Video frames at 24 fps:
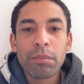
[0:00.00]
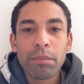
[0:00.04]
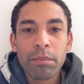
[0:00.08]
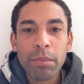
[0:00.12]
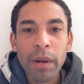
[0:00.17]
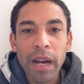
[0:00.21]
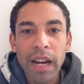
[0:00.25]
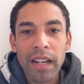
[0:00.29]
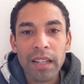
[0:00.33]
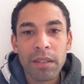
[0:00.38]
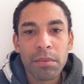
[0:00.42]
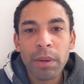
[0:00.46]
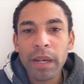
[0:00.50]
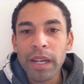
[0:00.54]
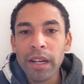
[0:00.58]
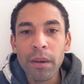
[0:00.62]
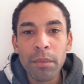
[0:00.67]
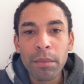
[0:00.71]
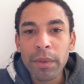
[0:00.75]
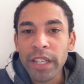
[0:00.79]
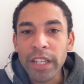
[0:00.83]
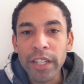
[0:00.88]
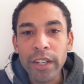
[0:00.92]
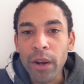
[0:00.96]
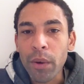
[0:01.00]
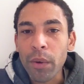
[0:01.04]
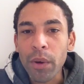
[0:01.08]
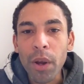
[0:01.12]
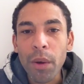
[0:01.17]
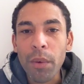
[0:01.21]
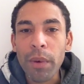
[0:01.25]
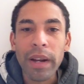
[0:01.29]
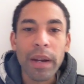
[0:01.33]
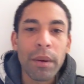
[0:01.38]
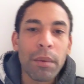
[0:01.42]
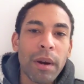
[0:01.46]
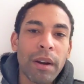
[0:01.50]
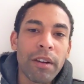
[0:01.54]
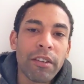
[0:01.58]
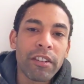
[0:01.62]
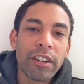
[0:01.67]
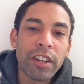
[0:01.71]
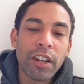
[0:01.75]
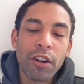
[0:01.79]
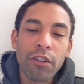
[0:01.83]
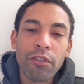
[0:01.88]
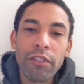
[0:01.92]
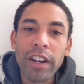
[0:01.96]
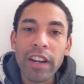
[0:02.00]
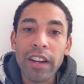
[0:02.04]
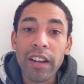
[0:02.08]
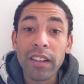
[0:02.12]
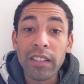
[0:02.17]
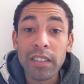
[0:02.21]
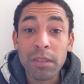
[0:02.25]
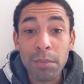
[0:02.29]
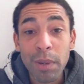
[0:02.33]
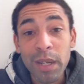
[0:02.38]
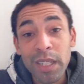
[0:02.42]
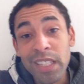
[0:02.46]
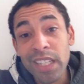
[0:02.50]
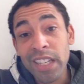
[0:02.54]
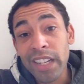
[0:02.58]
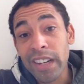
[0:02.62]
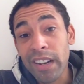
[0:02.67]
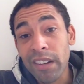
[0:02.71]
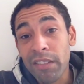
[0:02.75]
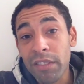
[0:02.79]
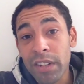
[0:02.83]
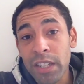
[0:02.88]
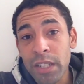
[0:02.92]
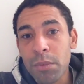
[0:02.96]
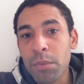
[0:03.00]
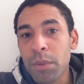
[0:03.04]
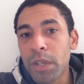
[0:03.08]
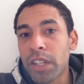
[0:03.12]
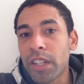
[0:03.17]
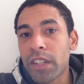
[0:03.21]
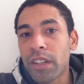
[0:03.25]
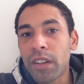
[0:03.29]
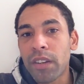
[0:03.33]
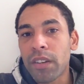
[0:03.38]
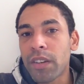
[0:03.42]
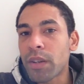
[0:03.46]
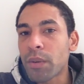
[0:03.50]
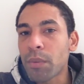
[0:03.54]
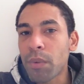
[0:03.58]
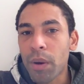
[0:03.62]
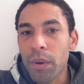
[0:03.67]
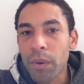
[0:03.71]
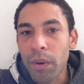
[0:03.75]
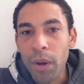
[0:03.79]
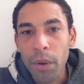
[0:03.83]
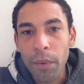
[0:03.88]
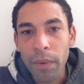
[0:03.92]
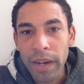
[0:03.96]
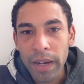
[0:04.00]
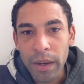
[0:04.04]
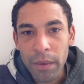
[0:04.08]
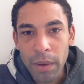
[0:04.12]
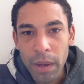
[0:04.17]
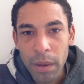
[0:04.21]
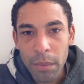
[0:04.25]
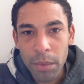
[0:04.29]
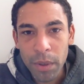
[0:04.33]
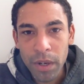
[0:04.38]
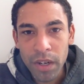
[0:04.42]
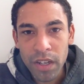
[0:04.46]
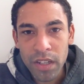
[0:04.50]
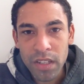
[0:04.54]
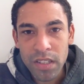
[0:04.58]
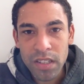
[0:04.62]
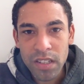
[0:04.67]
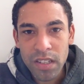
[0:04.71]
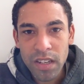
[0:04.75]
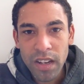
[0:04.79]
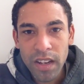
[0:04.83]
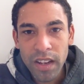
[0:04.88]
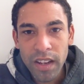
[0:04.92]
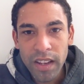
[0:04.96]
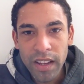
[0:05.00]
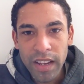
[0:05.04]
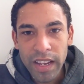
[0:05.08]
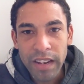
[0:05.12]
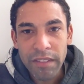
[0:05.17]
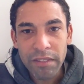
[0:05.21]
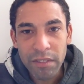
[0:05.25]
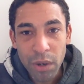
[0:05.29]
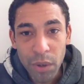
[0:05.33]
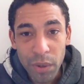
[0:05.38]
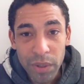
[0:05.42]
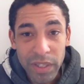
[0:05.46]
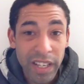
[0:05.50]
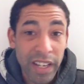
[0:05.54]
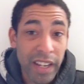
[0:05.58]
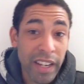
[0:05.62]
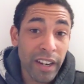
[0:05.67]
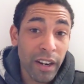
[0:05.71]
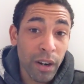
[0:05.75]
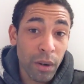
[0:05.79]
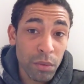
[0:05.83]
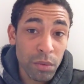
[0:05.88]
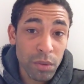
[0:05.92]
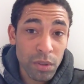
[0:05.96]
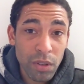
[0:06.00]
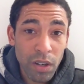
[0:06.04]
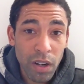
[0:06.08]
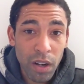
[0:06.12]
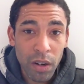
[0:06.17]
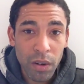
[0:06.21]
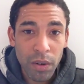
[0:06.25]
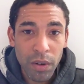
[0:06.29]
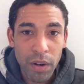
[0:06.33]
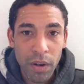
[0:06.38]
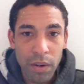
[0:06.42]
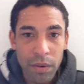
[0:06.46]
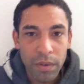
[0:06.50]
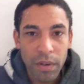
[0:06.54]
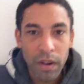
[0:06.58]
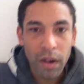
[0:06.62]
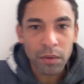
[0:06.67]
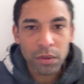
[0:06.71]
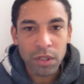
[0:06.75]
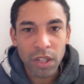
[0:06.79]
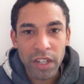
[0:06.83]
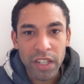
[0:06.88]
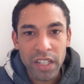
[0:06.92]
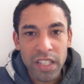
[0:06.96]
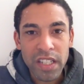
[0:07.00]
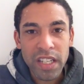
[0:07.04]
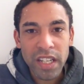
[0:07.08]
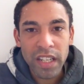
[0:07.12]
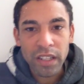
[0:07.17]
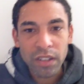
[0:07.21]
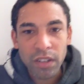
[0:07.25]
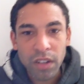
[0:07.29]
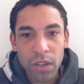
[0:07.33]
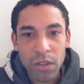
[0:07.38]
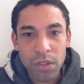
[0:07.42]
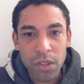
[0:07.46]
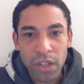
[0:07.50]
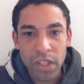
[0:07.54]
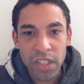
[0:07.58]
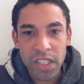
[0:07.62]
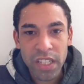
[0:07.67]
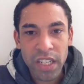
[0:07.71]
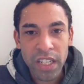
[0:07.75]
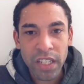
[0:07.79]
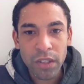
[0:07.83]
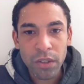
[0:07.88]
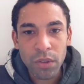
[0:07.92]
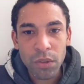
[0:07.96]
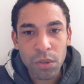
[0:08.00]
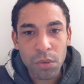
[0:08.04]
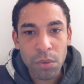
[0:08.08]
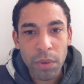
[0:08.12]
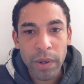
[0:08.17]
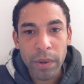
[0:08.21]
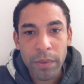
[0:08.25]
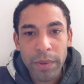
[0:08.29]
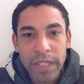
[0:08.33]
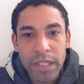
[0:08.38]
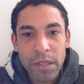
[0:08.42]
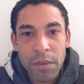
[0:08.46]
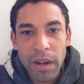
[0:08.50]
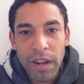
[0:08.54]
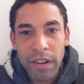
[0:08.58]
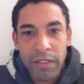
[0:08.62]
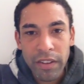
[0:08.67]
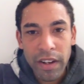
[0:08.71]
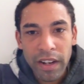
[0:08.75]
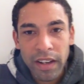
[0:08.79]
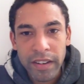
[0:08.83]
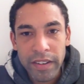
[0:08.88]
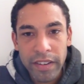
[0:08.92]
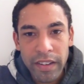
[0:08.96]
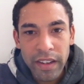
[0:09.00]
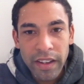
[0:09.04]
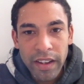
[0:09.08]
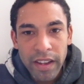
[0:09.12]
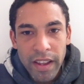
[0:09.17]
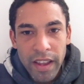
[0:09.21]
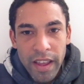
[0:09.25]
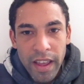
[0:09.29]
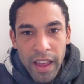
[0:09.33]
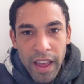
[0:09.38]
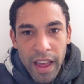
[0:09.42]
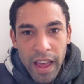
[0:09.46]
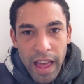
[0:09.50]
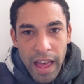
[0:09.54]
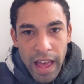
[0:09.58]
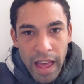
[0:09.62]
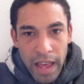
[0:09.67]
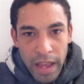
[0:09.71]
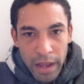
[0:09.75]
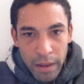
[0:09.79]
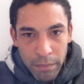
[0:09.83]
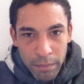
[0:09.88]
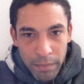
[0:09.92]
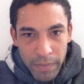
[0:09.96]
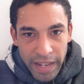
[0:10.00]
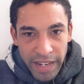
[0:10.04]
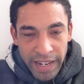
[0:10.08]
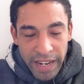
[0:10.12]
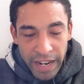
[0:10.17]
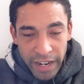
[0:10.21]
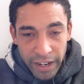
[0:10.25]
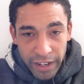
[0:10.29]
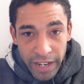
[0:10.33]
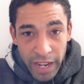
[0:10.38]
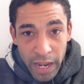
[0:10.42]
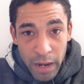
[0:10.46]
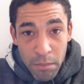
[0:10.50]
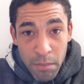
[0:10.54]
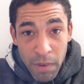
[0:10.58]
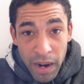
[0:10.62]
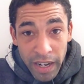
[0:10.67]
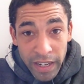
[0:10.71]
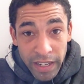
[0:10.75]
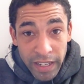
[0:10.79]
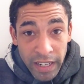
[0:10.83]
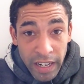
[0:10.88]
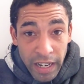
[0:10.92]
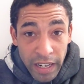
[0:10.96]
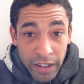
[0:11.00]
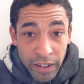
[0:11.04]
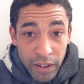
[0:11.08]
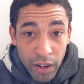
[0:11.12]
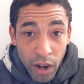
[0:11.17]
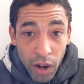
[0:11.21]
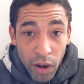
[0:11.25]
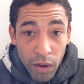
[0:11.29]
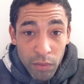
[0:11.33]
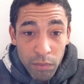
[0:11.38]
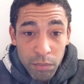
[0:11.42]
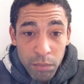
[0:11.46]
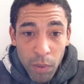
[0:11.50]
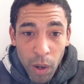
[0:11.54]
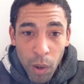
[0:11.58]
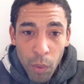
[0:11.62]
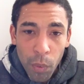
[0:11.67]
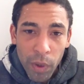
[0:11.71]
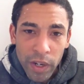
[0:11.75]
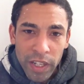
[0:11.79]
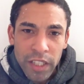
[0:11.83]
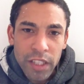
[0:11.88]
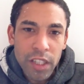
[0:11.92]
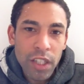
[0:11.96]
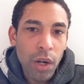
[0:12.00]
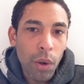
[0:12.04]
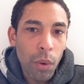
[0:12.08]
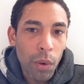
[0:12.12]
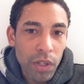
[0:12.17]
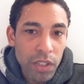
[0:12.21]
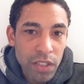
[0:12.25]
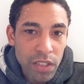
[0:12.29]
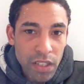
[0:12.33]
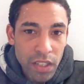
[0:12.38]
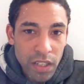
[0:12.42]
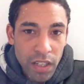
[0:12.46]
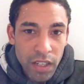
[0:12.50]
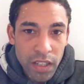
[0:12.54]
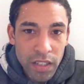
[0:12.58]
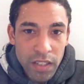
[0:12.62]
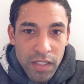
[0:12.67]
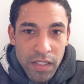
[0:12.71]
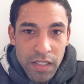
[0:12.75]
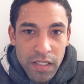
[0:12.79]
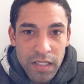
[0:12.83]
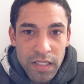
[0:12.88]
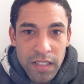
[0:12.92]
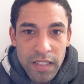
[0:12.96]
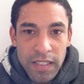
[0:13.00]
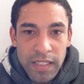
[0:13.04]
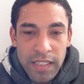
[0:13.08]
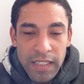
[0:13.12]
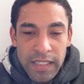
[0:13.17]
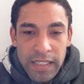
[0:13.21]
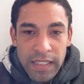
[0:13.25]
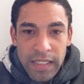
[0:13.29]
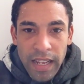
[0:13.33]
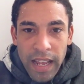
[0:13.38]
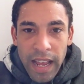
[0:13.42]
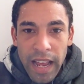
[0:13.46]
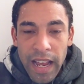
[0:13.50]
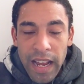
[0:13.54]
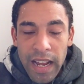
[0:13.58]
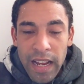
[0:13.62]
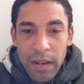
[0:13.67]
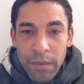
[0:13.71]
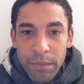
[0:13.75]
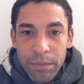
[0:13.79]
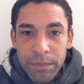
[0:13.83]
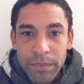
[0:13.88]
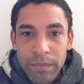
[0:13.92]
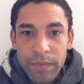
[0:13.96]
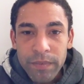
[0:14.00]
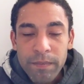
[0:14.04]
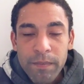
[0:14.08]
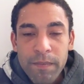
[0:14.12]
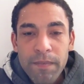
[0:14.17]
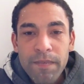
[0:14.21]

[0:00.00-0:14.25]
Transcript: pass B Company, you don't go anywhere in your career, especially in that regiment. You won't go anywhere, because even though I did, I was on the signals when I went to Afghan, and then I came back, and then I wanted to go on to the guns, and